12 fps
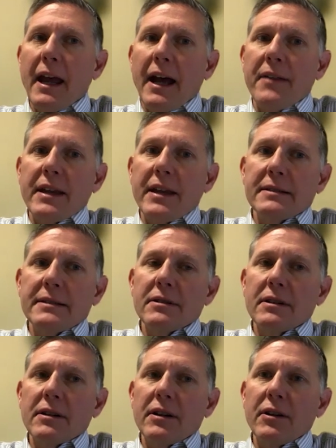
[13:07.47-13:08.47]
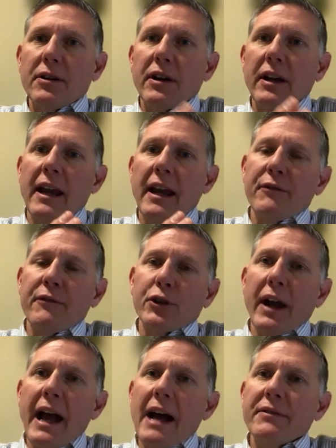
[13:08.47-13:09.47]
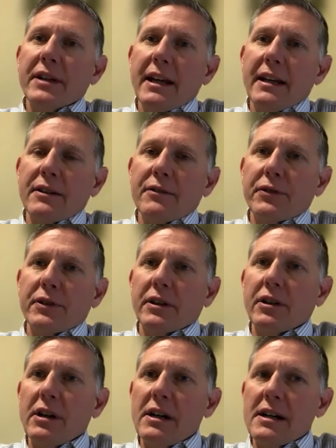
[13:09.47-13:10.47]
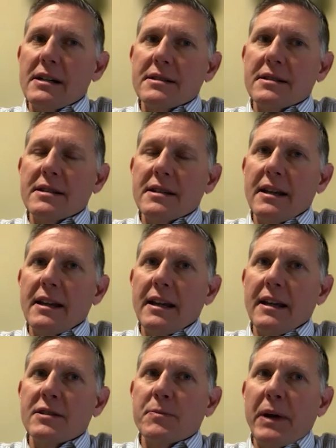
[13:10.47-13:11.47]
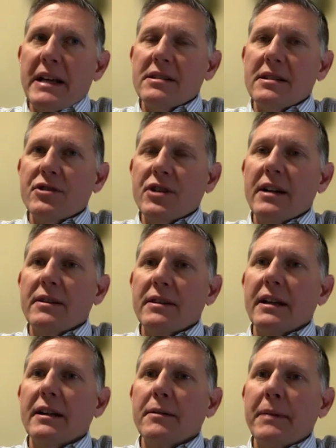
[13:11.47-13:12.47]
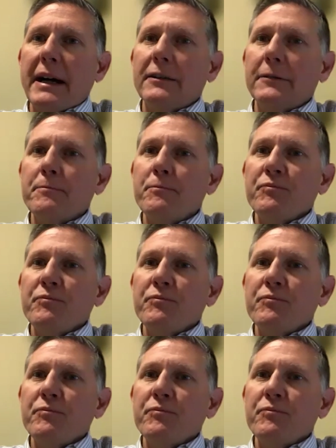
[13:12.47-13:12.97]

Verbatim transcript: And then if you're advocating for a cause, it's best to try to think about,